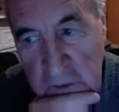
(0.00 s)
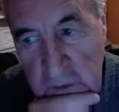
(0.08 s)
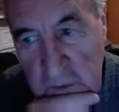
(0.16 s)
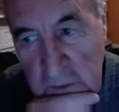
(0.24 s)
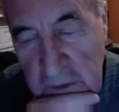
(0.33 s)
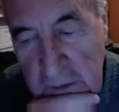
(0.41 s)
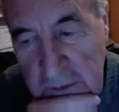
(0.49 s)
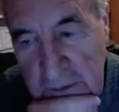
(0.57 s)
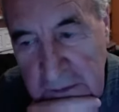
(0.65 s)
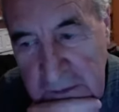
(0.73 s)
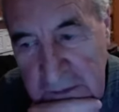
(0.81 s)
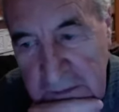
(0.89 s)

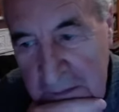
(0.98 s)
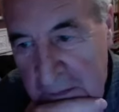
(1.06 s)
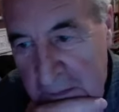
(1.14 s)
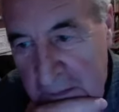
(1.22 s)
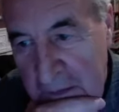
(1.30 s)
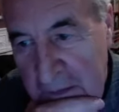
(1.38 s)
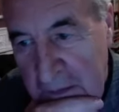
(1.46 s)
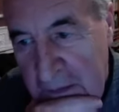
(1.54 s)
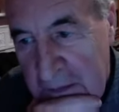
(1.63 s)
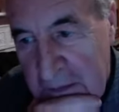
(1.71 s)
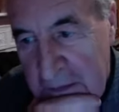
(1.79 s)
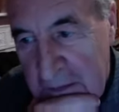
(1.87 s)

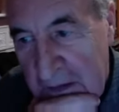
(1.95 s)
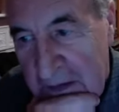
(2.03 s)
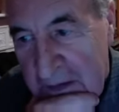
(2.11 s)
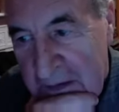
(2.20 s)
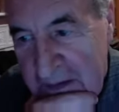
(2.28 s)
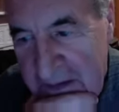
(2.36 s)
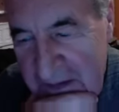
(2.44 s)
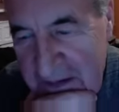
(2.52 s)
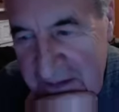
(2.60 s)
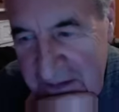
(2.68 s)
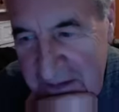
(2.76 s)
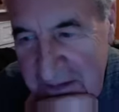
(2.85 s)

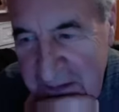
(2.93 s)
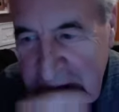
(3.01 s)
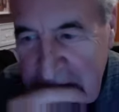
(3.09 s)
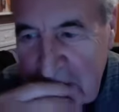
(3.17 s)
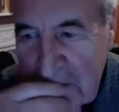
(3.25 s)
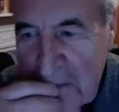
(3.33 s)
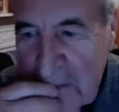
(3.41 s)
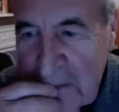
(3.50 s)
Nothing is said.